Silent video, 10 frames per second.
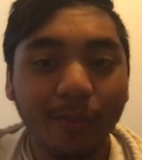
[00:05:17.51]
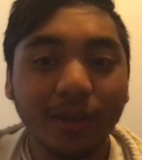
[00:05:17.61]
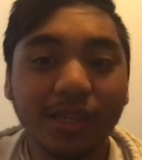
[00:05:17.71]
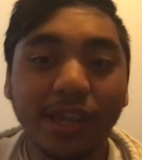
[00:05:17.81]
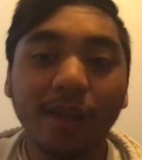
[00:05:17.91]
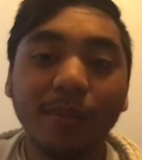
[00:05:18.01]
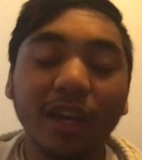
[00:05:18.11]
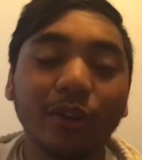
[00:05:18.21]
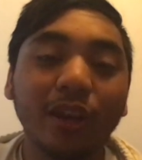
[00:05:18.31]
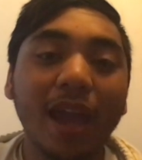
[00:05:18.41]
I put
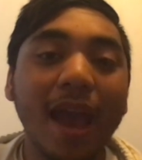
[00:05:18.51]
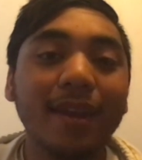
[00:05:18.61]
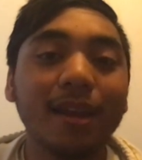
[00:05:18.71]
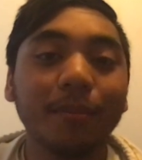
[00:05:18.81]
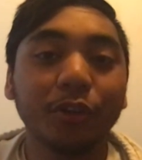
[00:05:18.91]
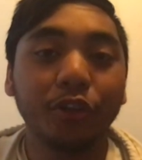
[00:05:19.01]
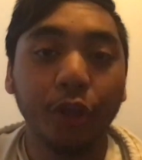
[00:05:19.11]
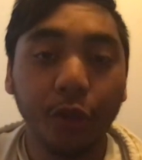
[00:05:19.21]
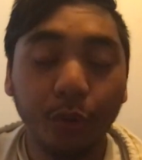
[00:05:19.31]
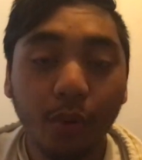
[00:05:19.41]
Salamangreat at number
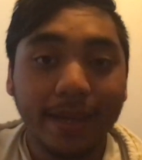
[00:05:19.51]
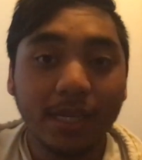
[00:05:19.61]
2